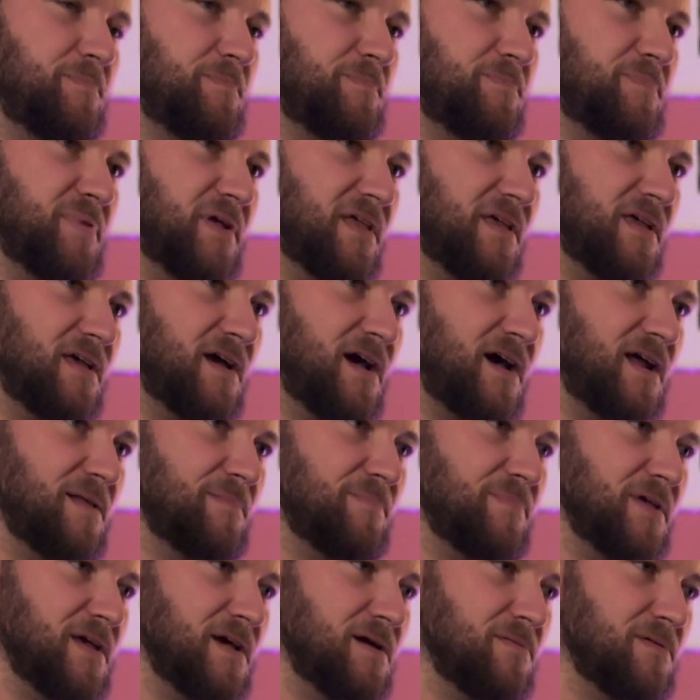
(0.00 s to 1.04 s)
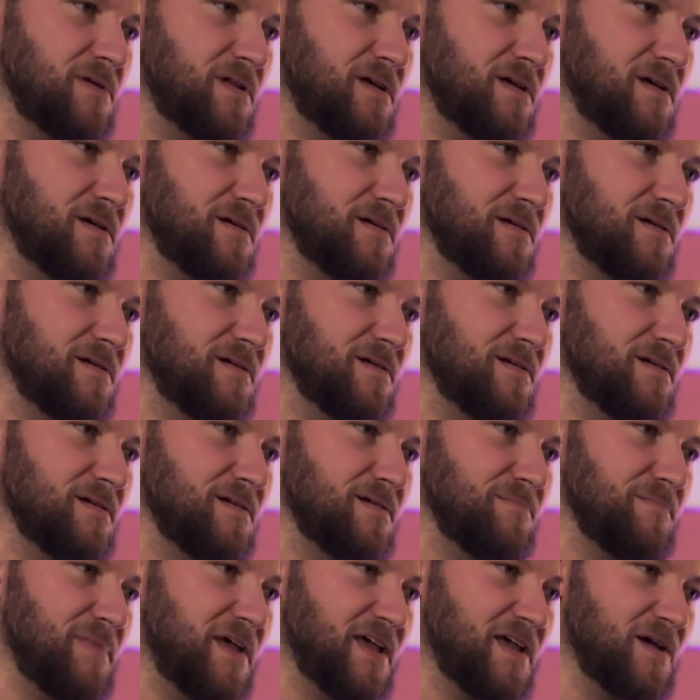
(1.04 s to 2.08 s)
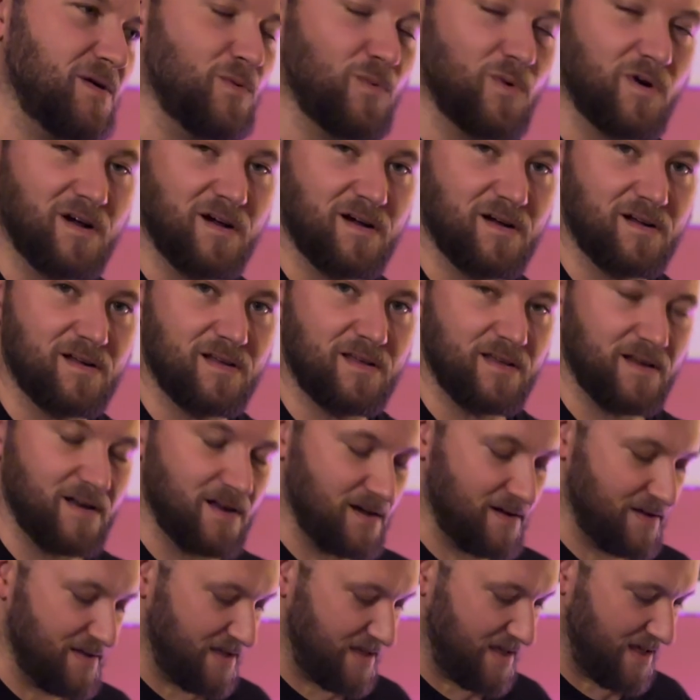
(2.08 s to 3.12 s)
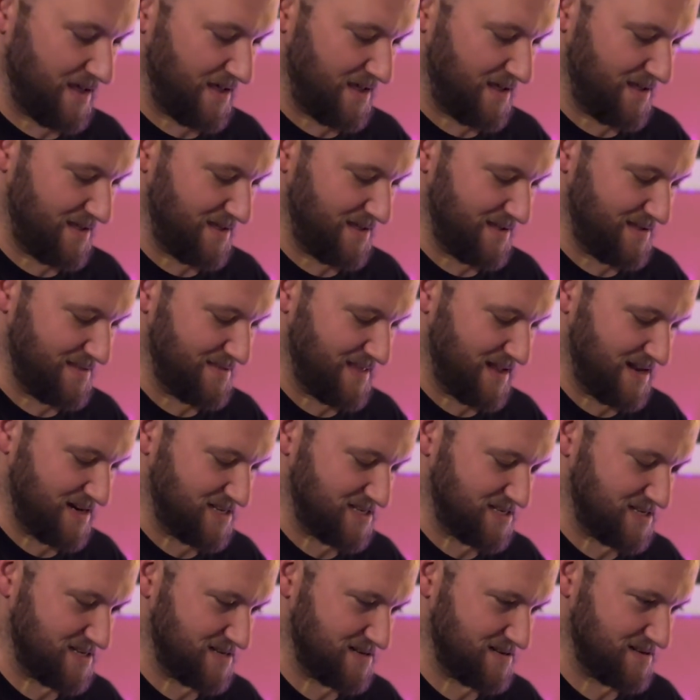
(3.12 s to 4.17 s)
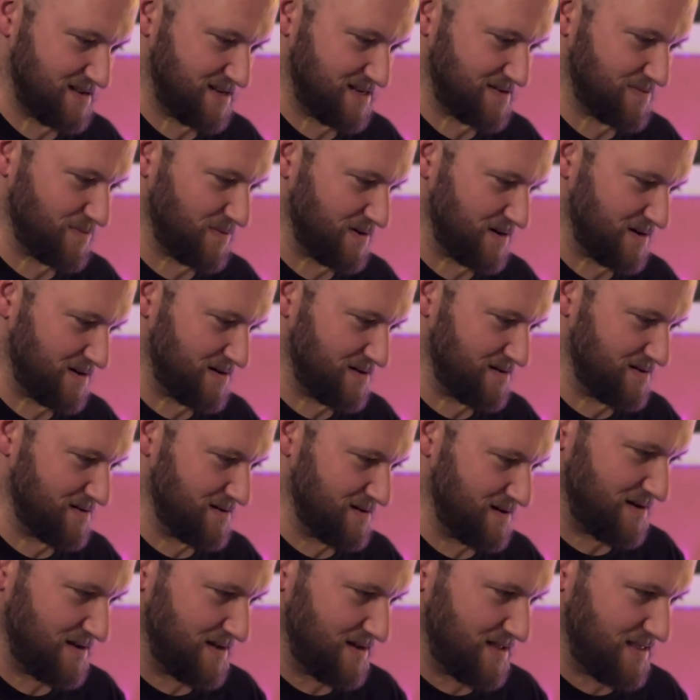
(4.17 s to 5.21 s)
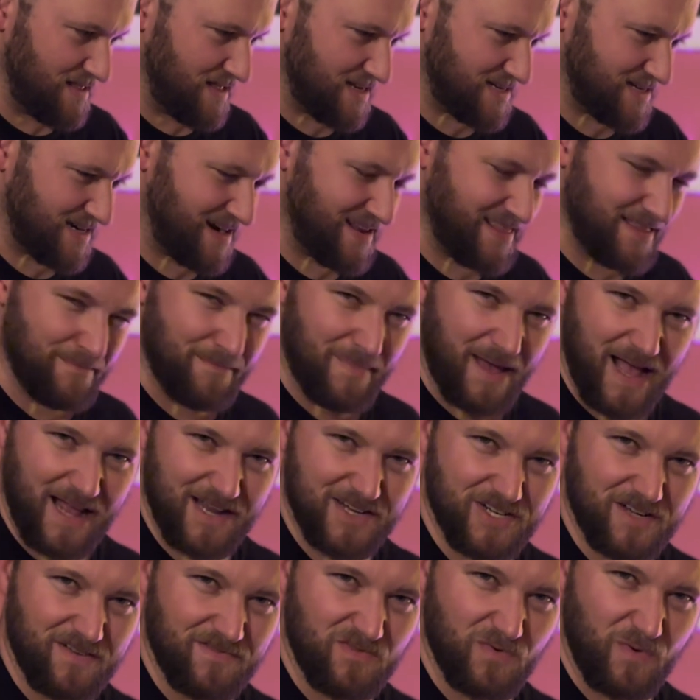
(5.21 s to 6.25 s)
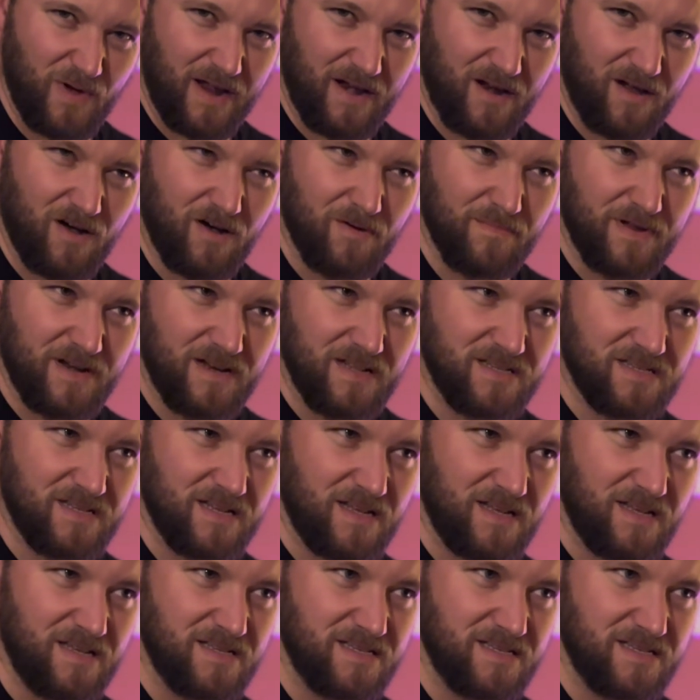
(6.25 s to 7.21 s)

but you got to be able to make it work. You know, you can't, and that's kind of the magic of Duane Allman, is that